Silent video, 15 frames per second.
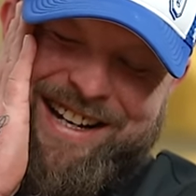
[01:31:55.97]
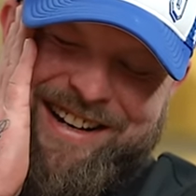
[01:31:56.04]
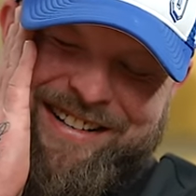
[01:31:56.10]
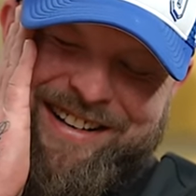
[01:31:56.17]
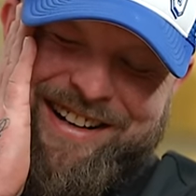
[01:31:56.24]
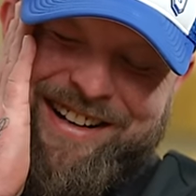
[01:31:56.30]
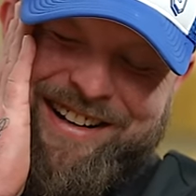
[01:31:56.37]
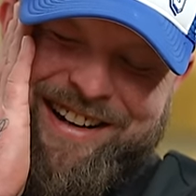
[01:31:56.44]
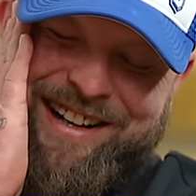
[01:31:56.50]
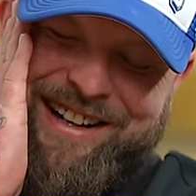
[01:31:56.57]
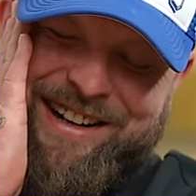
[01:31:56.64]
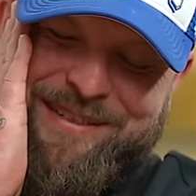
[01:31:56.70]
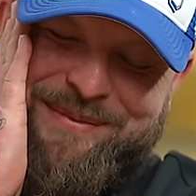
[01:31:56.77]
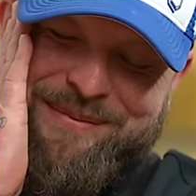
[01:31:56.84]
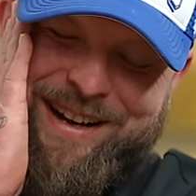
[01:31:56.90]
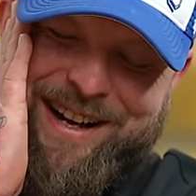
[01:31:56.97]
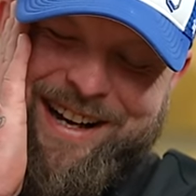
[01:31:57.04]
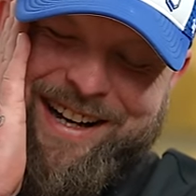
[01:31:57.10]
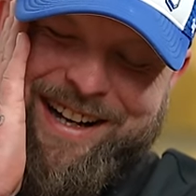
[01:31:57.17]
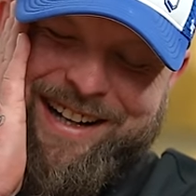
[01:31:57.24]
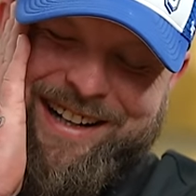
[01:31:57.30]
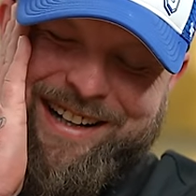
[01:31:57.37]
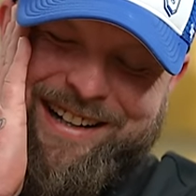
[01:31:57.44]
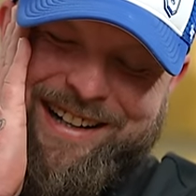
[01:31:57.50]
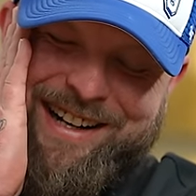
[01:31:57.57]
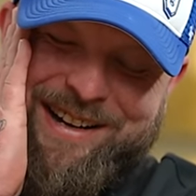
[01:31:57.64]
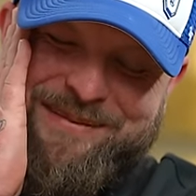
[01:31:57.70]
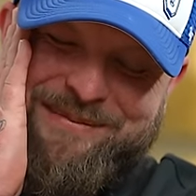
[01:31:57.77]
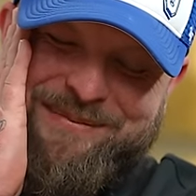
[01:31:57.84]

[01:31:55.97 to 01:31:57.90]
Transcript: you, and you're like, don't panic.